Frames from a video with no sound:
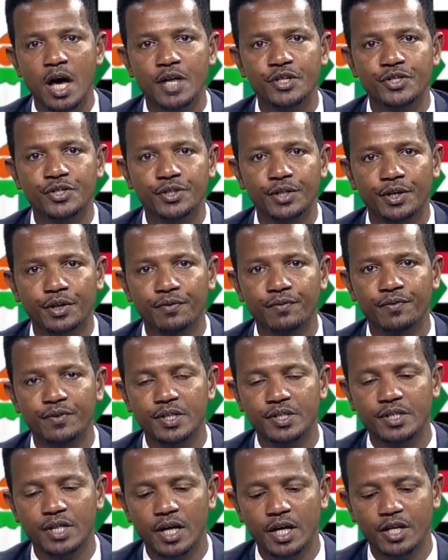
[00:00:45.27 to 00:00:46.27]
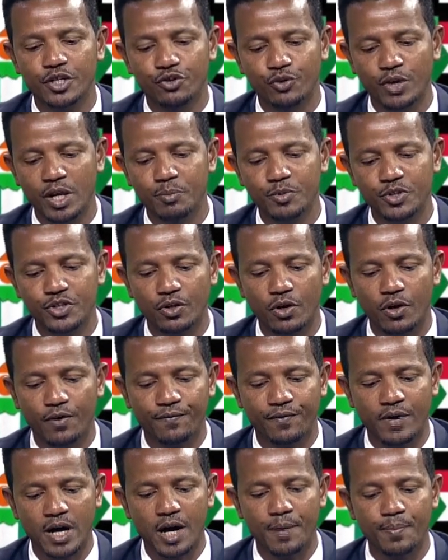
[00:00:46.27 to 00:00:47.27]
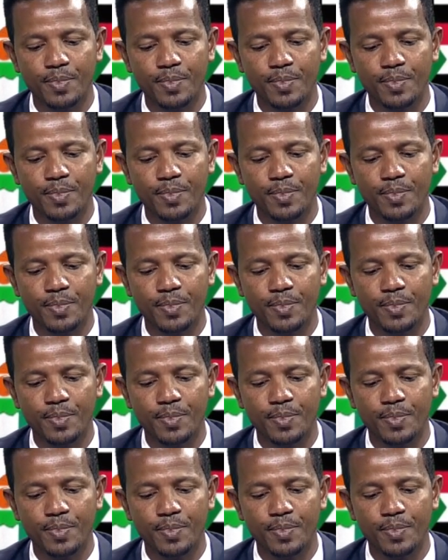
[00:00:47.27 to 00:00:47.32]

serve the dreams of